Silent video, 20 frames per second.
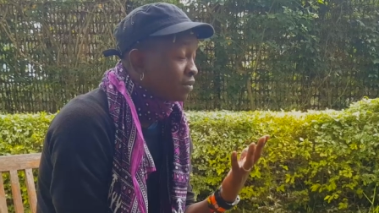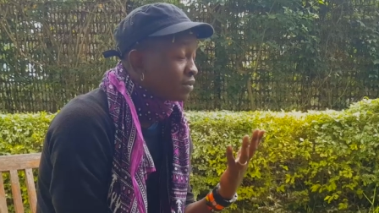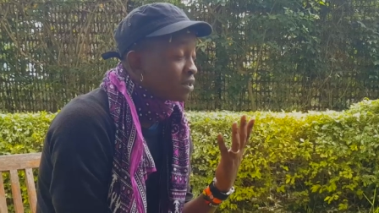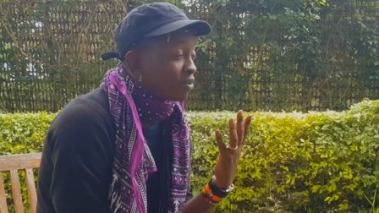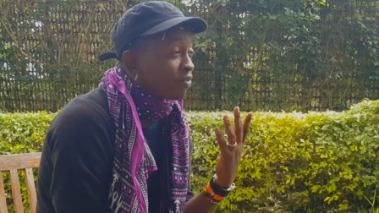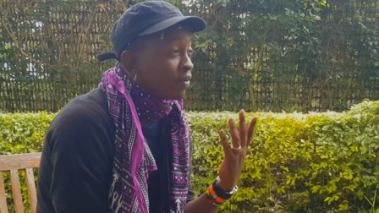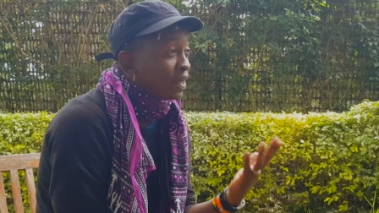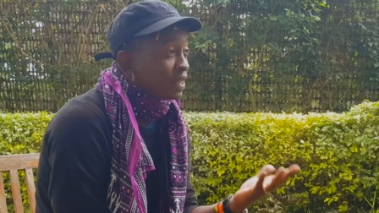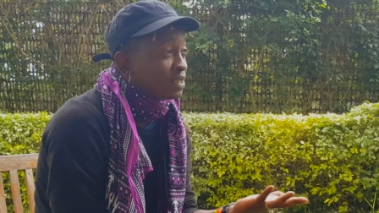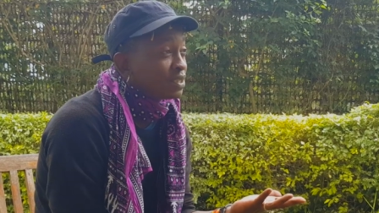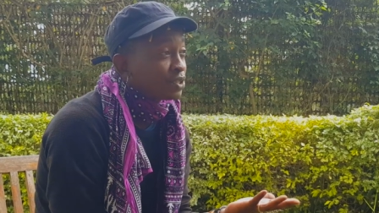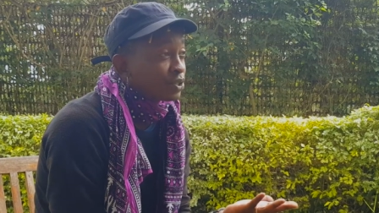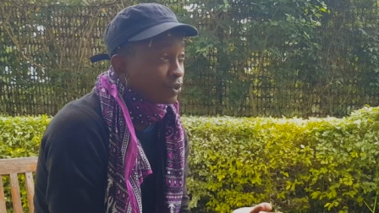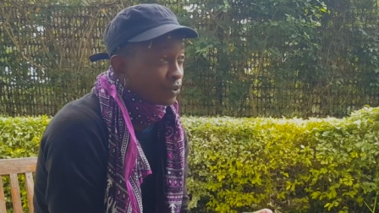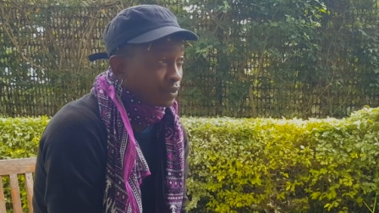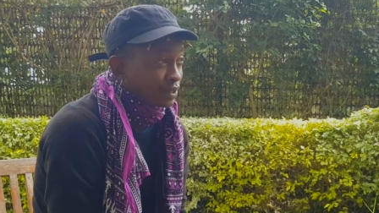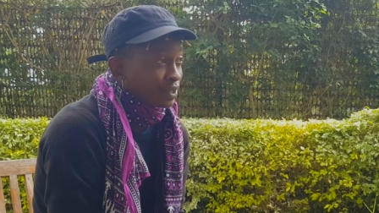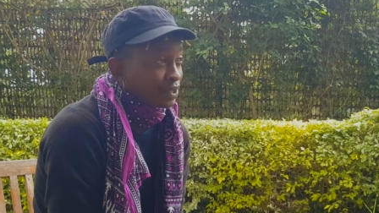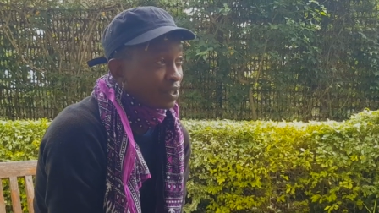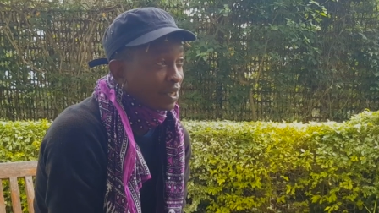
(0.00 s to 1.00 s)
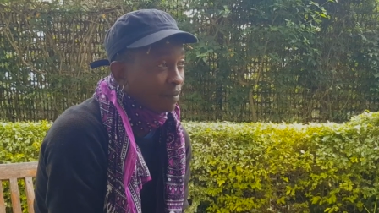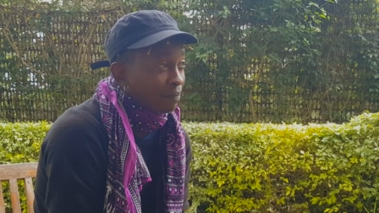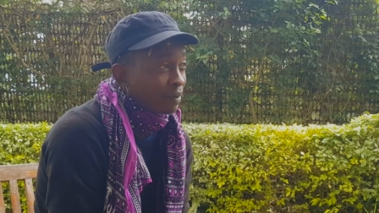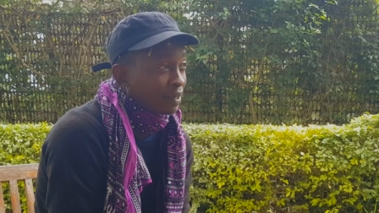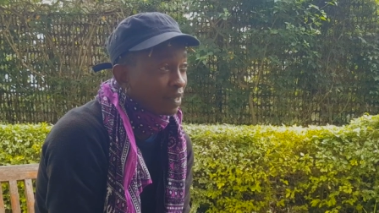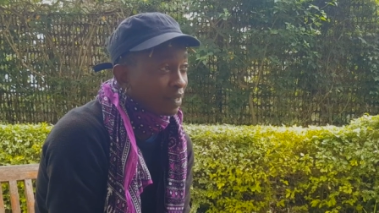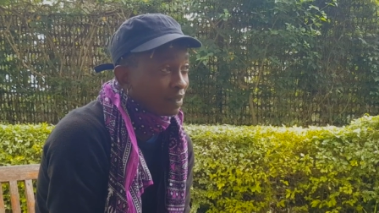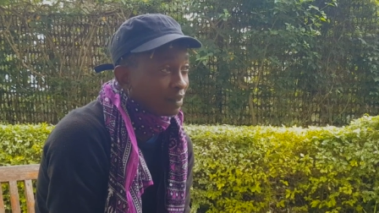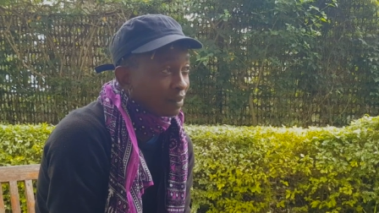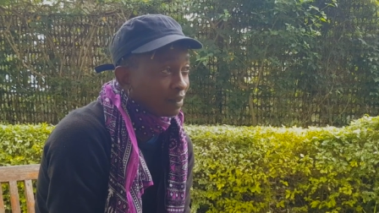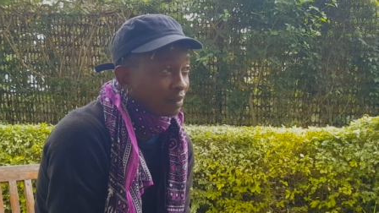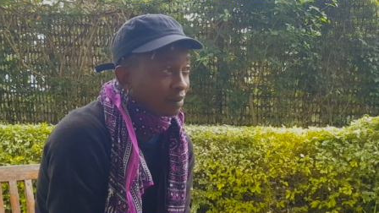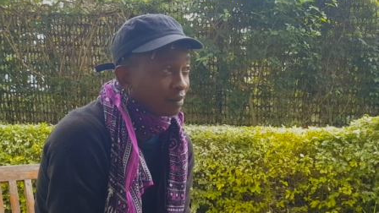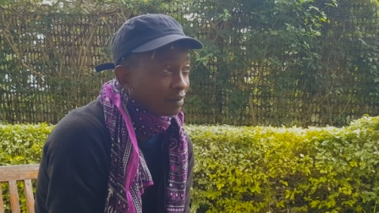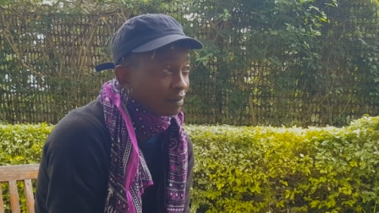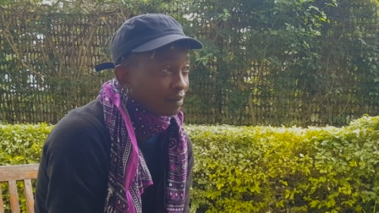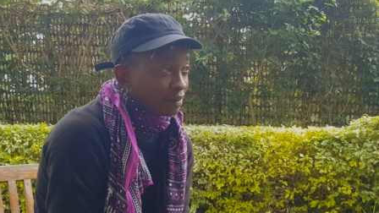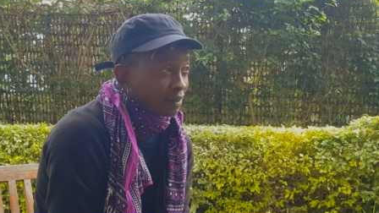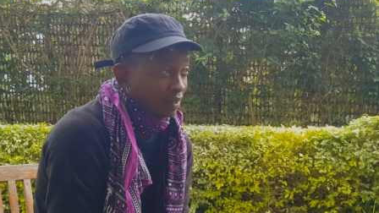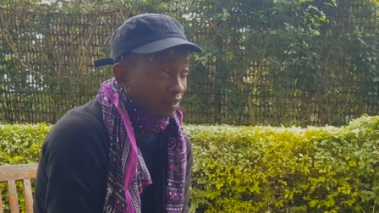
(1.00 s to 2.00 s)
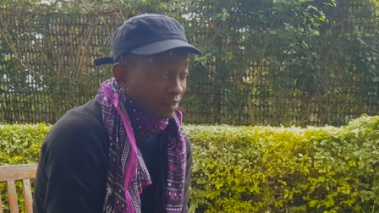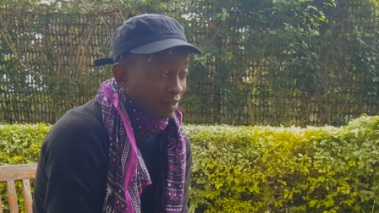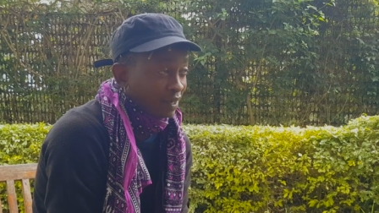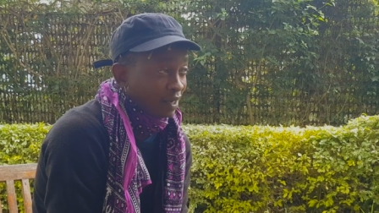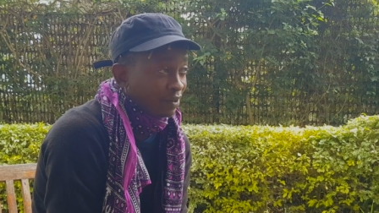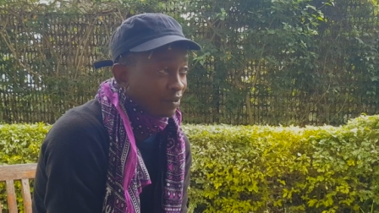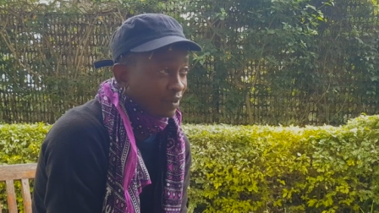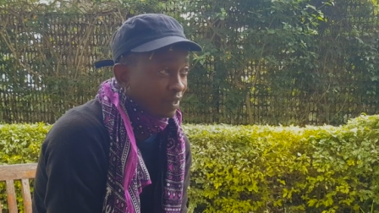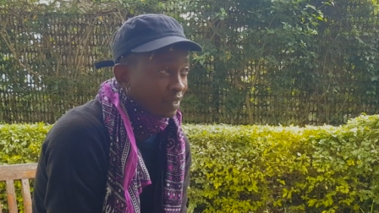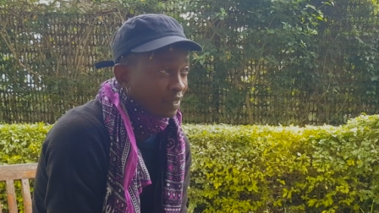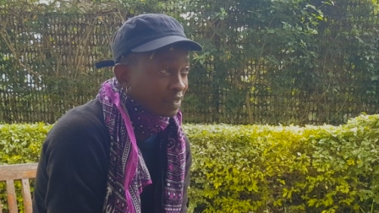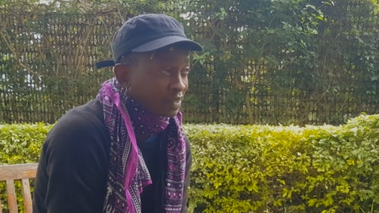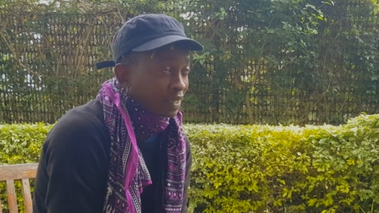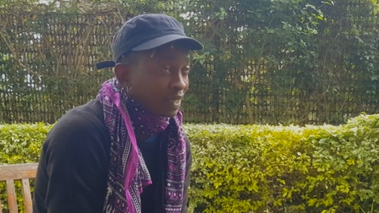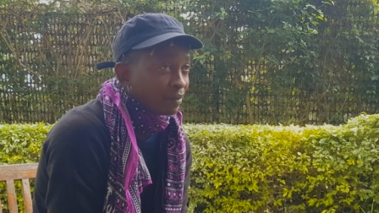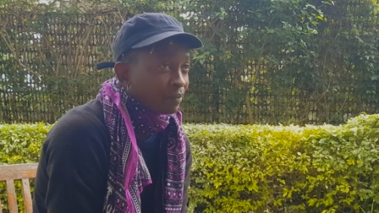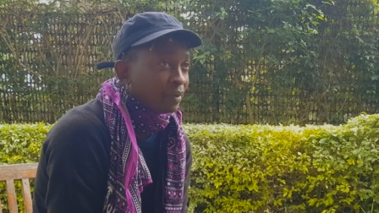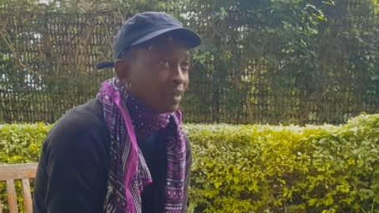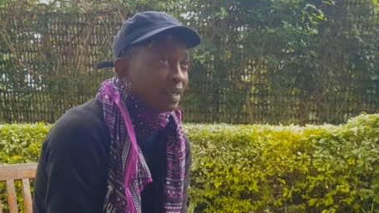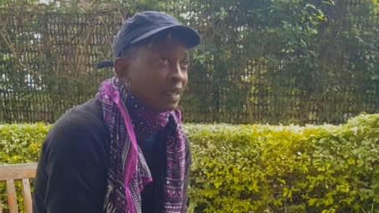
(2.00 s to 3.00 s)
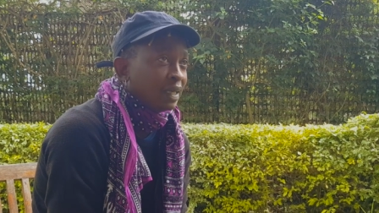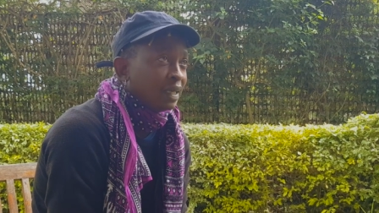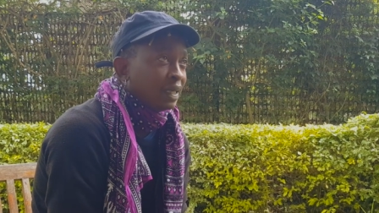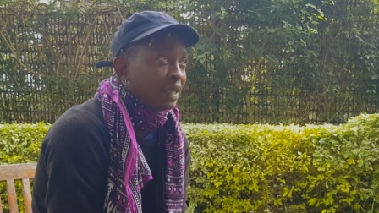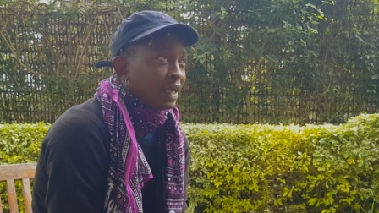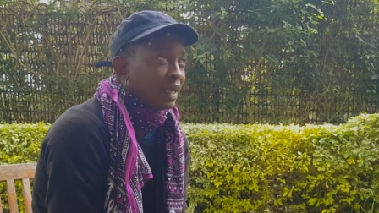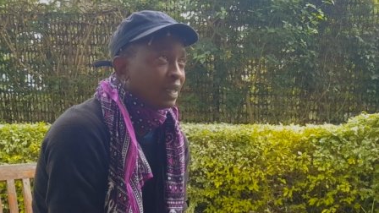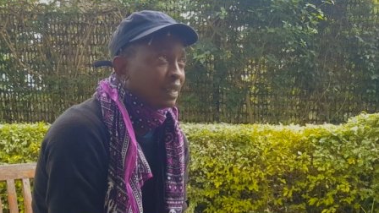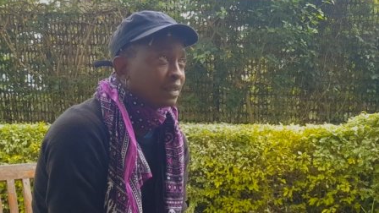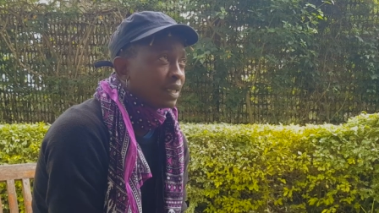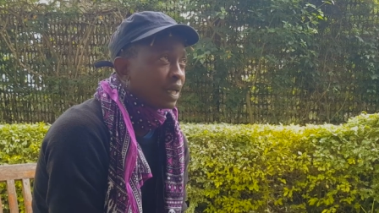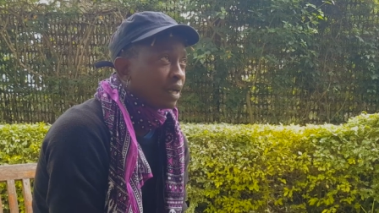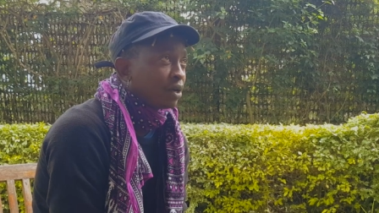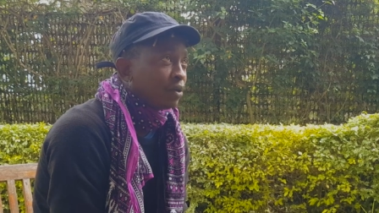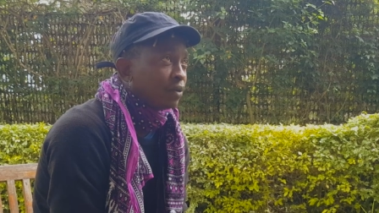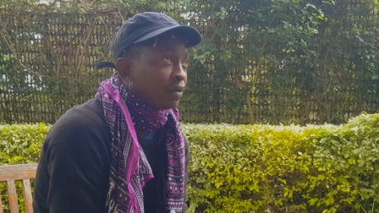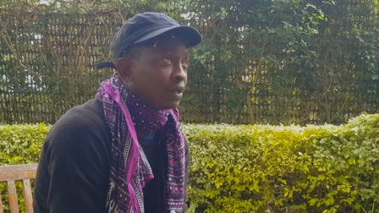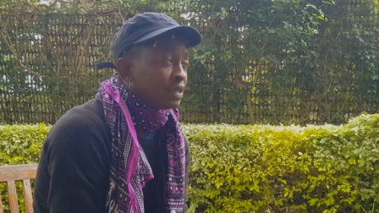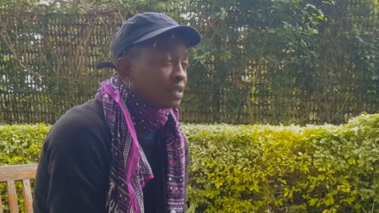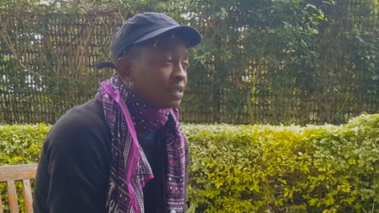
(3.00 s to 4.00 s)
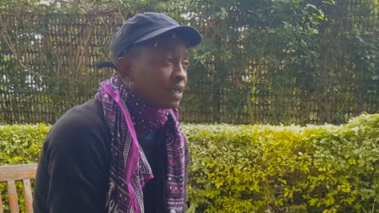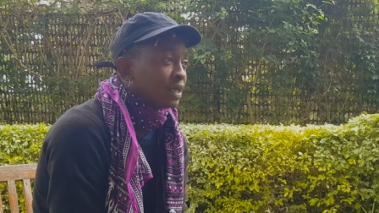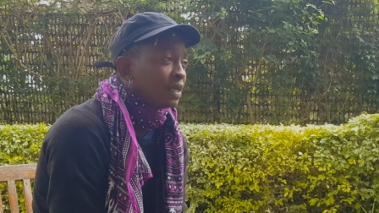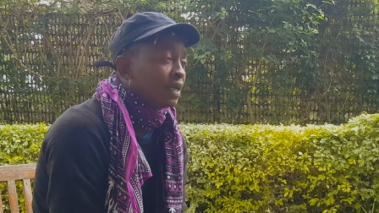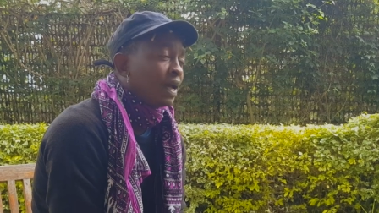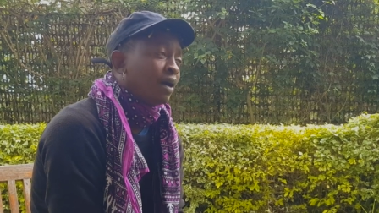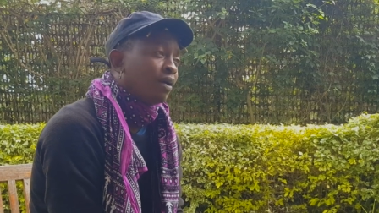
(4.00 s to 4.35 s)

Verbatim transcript: there, was, a rice shortage happening in, in the country at the time. And this guy called and said,